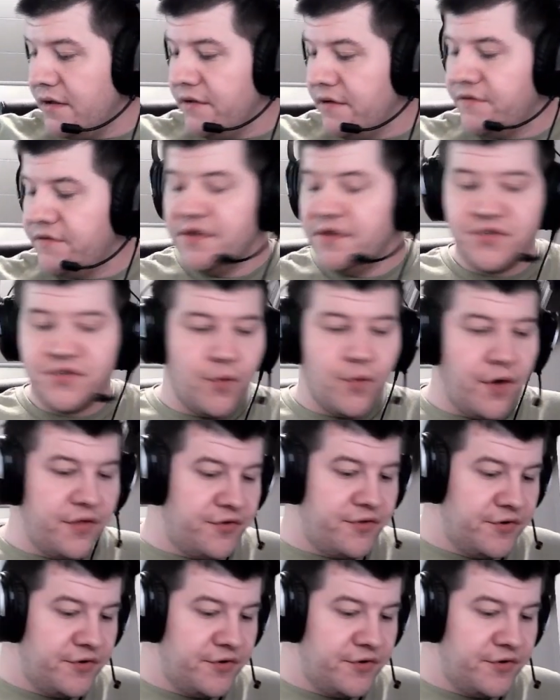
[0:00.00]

If it's 1 through